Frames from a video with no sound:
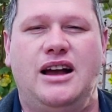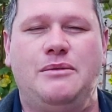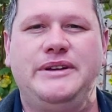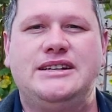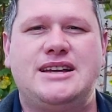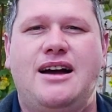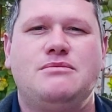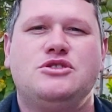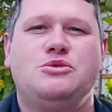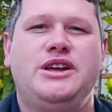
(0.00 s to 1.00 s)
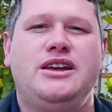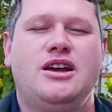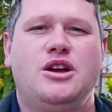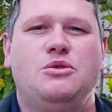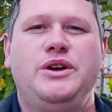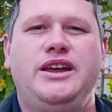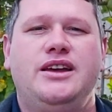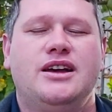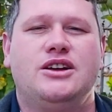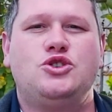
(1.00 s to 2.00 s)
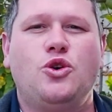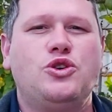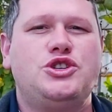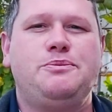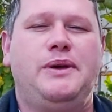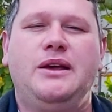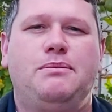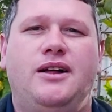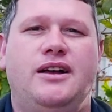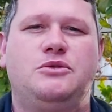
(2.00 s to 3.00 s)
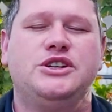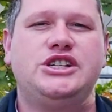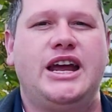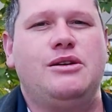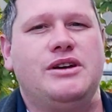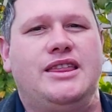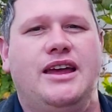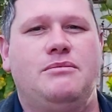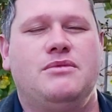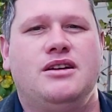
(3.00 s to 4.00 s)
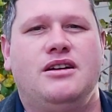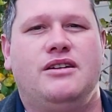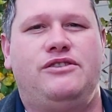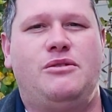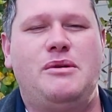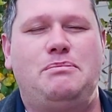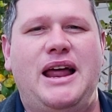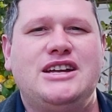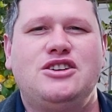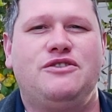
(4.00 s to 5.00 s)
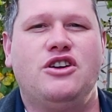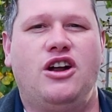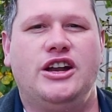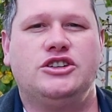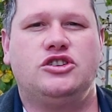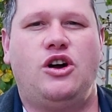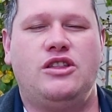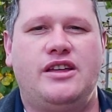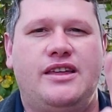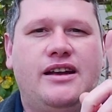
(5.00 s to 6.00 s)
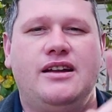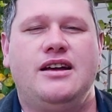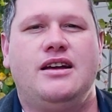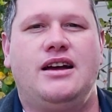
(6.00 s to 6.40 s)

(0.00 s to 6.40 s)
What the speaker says: How many times we talk to people and we share with them from a place of knowledge rather than